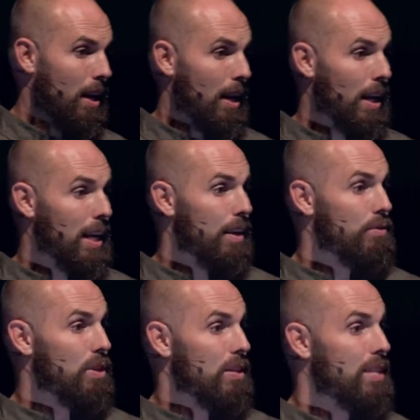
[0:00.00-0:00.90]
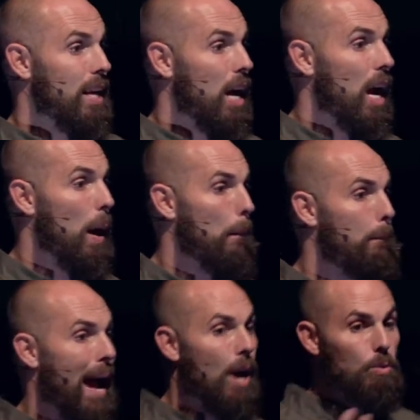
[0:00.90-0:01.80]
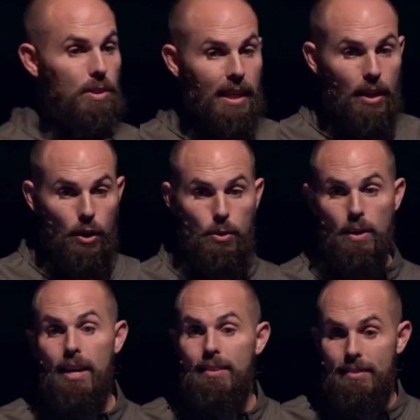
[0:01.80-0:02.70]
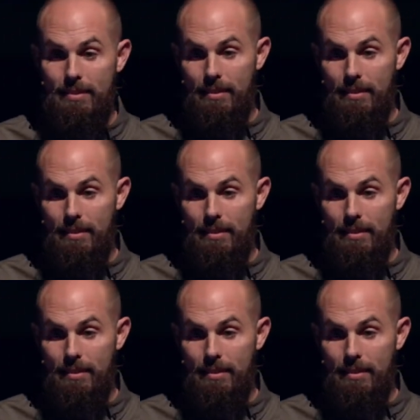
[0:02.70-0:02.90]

He gives us abounding grace.